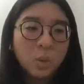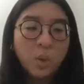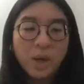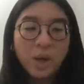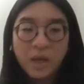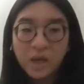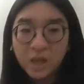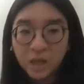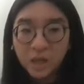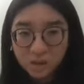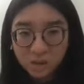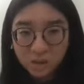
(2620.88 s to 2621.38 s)

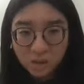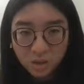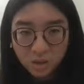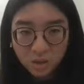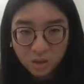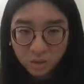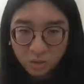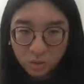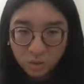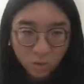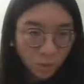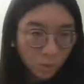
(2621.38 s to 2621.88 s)
weight
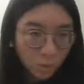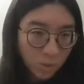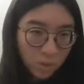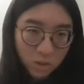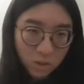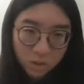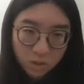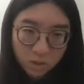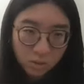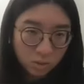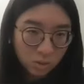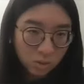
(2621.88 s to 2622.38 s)

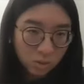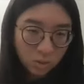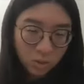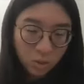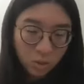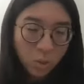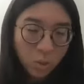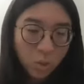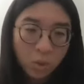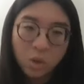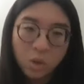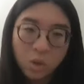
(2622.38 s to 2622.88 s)
those
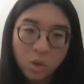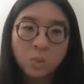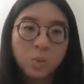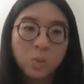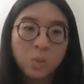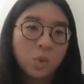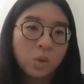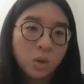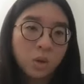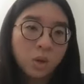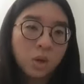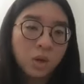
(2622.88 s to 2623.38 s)
score
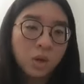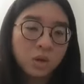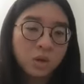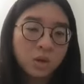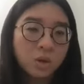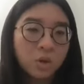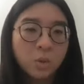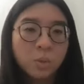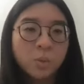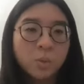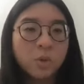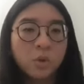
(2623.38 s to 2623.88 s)
more,
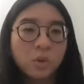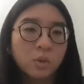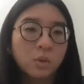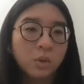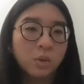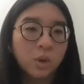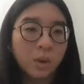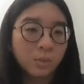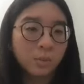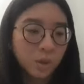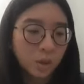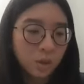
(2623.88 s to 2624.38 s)
and there are
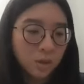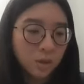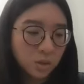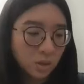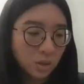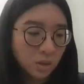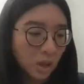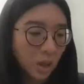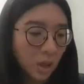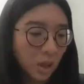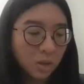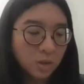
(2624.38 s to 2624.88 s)
programs
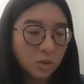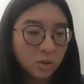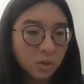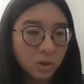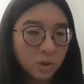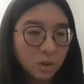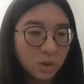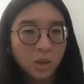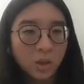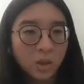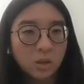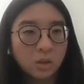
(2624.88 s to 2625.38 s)
that's
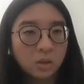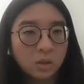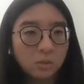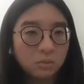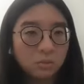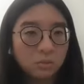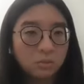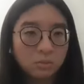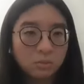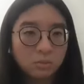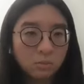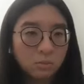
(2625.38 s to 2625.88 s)
actually
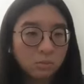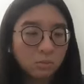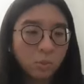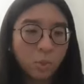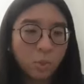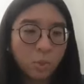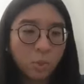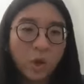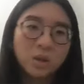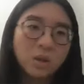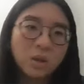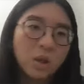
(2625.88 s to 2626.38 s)

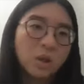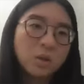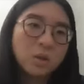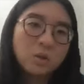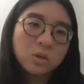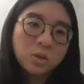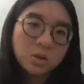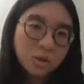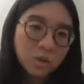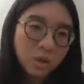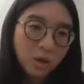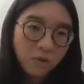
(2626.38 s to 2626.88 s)
weight
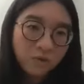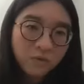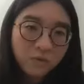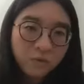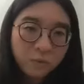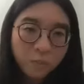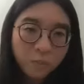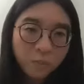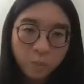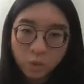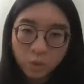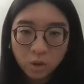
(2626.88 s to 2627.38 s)
other stuff
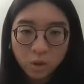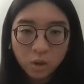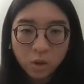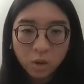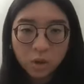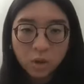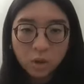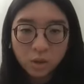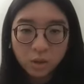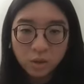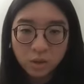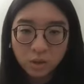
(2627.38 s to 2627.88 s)

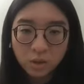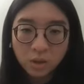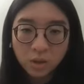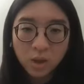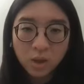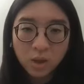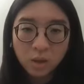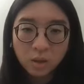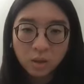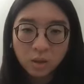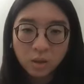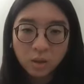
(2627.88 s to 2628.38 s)
more than
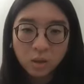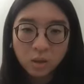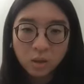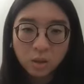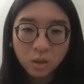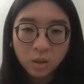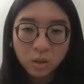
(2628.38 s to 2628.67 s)
that.